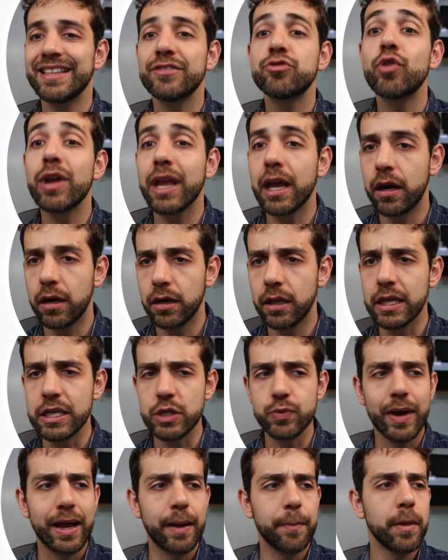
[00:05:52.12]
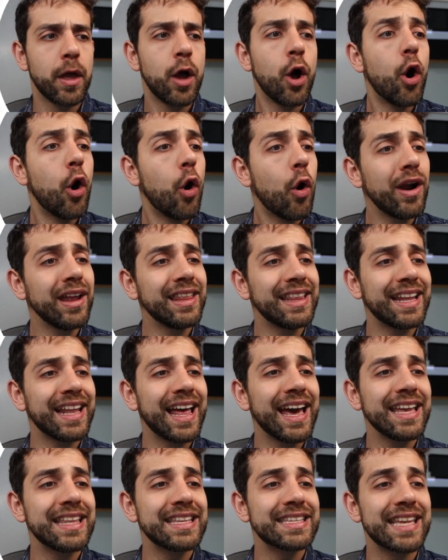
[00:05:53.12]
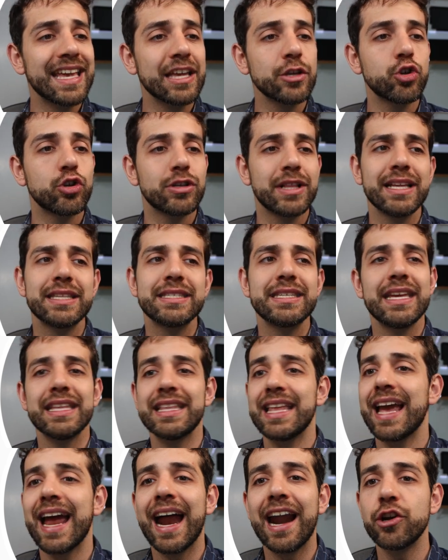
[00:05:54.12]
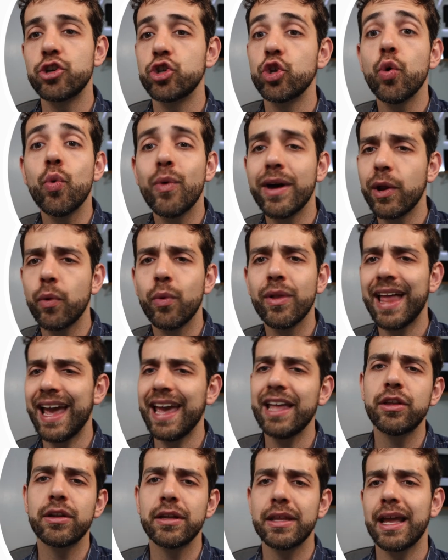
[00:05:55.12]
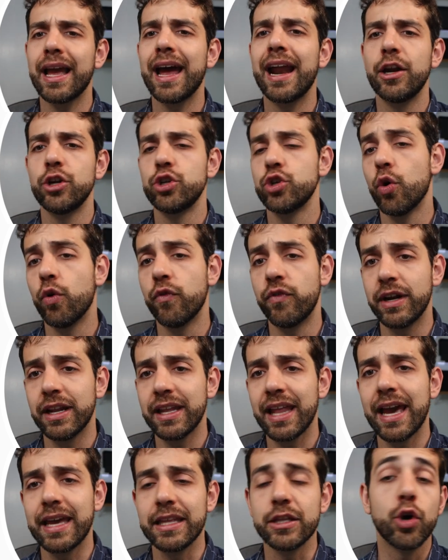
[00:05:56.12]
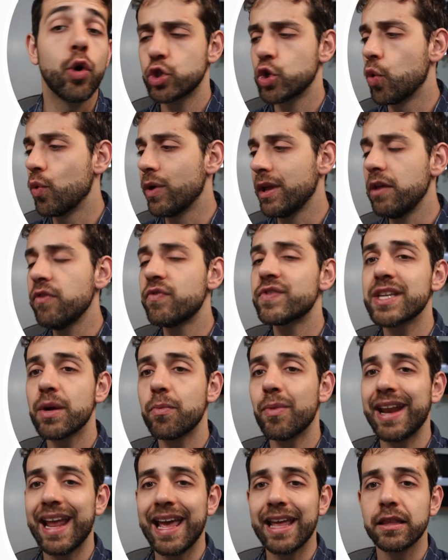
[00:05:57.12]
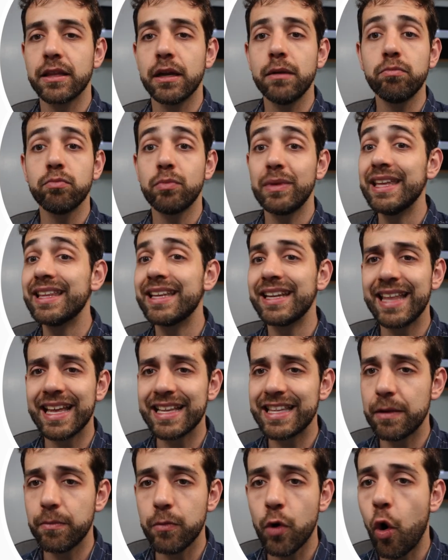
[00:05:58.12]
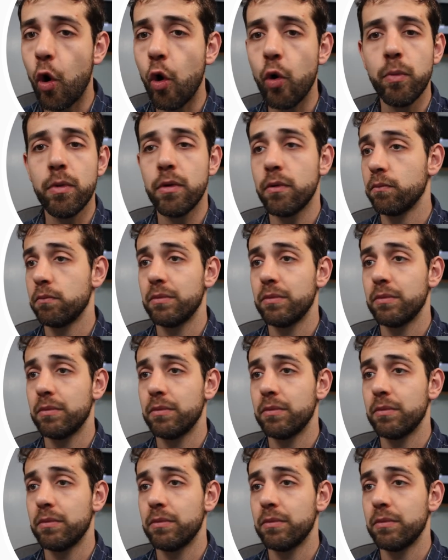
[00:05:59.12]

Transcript: trigger this one. Or in the night sensors, let's say the garage, no one will enter in the garage overnight. So if someone enter, either that I'm home,